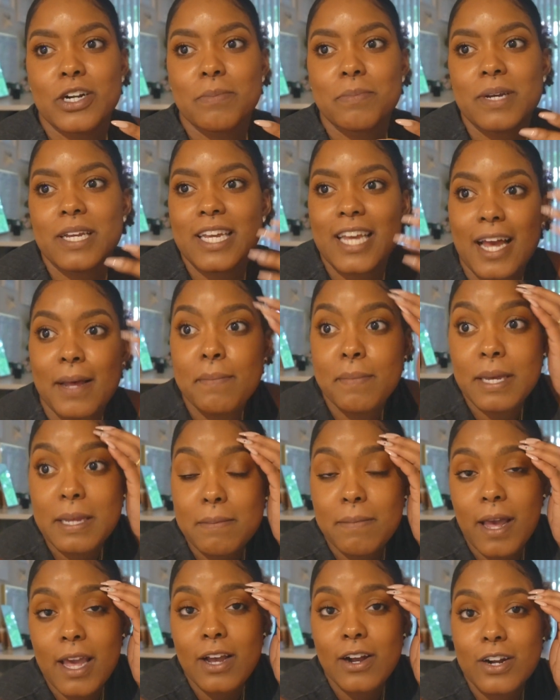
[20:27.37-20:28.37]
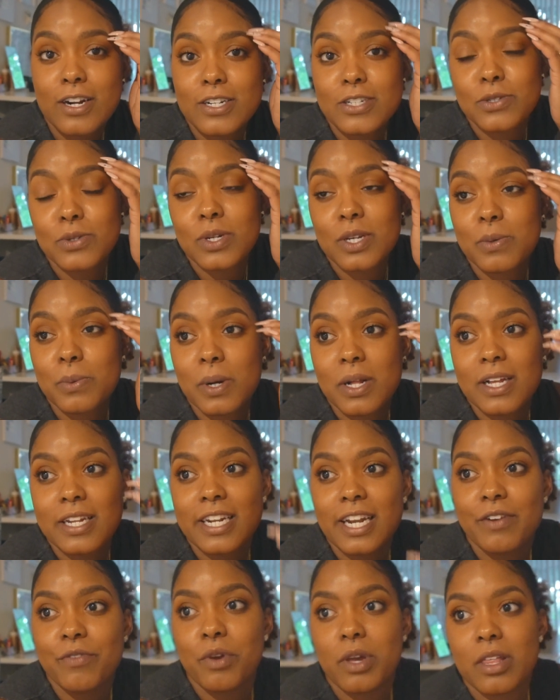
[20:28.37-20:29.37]
But yeah, me and Mike are doing well
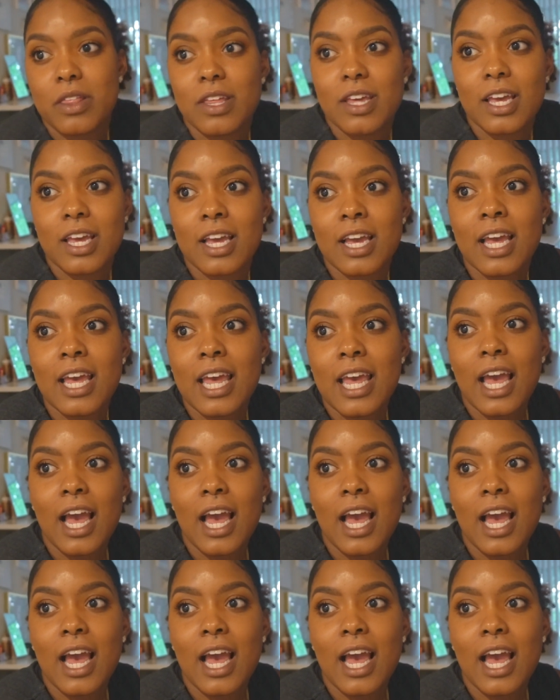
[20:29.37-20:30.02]
and everything.